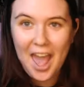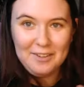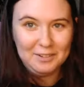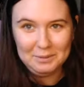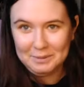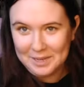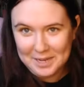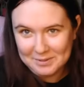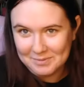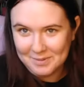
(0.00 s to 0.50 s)

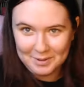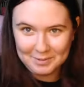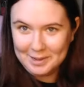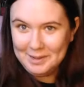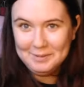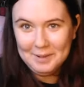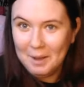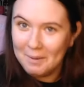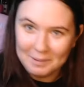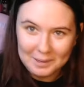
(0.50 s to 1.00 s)
everybody in Red, White,
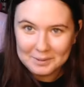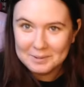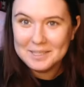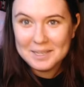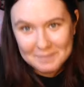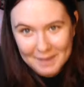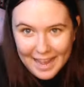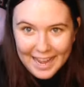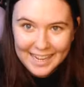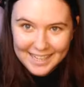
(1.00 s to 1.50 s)
and Royal Blue was
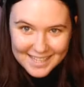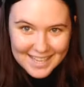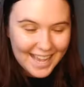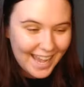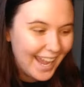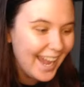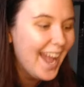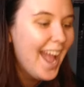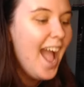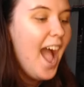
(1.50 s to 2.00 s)

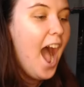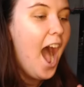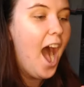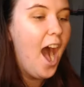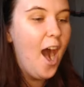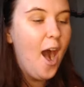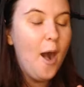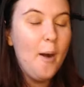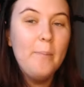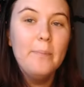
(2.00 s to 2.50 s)
amazing.
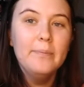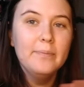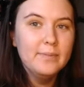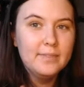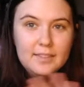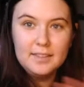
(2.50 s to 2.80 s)
Um,